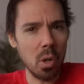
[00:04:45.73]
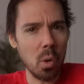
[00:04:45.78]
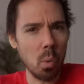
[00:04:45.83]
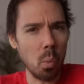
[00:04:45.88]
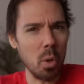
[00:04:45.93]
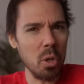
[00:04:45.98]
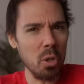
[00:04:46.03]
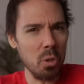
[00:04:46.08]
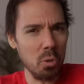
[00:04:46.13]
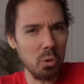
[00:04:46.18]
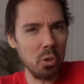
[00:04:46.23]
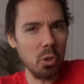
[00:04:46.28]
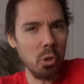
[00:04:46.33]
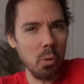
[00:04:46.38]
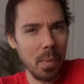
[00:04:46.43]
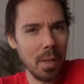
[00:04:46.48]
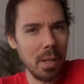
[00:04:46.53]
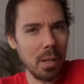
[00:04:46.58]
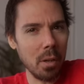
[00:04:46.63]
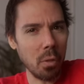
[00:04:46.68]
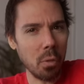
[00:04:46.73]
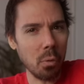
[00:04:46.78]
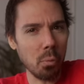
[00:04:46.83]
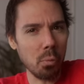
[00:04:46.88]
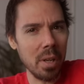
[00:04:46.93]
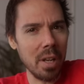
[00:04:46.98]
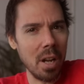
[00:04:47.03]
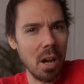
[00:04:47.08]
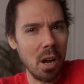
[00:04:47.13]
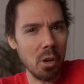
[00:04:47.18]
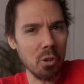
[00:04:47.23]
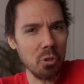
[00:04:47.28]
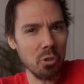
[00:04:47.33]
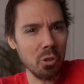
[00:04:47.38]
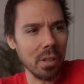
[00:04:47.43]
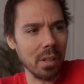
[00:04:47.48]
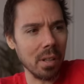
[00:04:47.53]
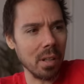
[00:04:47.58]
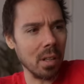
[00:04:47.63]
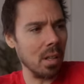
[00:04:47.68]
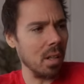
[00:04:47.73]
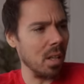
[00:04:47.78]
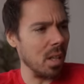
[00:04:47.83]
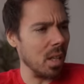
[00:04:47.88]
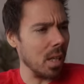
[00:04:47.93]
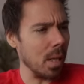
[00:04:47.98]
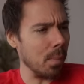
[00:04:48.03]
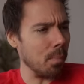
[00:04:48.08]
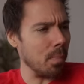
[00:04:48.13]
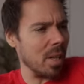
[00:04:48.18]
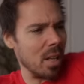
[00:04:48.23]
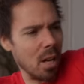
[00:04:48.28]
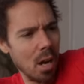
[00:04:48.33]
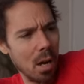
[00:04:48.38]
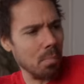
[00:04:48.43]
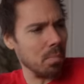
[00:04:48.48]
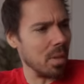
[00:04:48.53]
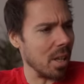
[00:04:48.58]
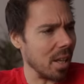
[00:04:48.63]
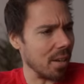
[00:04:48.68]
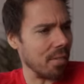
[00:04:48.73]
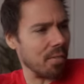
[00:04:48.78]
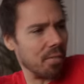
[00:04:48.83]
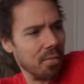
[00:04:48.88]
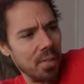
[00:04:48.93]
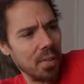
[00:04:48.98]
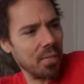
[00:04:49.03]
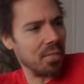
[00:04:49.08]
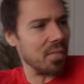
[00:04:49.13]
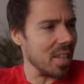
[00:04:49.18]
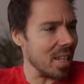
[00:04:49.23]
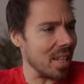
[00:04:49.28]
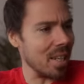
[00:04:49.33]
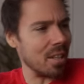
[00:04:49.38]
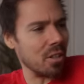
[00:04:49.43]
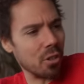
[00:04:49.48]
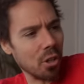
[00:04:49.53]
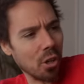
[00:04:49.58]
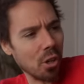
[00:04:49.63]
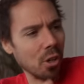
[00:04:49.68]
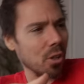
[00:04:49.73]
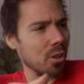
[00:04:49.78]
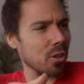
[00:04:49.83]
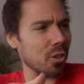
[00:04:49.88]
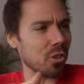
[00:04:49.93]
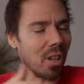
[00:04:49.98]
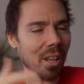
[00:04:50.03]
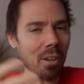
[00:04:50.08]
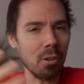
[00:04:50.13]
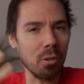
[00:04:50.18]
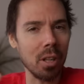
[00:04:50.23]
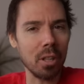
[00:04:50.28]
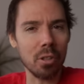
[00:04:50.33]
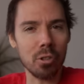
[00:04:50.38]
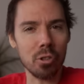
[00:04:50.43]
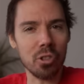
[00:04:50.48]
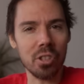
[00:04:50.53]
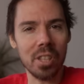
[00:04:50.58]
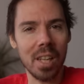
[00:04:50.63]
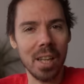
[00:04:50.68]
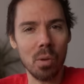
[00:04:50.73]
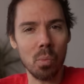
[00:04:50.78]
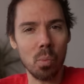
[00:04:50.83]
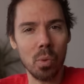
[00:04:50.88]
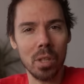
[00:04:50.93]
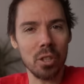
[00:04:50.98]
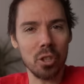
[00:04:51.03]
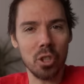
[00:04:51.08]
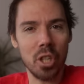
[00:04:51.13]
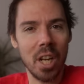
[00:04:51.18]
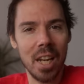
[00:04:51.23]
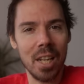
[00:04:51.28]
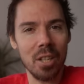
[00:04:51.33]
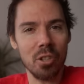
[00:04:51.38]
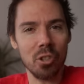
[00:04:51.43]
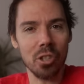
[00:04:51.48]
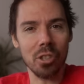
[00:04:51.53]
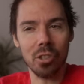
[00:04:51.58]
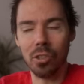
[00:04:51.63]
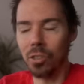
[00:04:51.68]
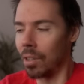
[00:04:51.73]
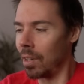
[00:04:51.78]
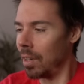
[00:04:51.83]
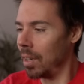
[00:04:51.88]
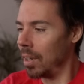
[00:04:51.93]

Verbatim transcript: When you zoom into 300, it becomes like 15 turns. I don't understand what changes.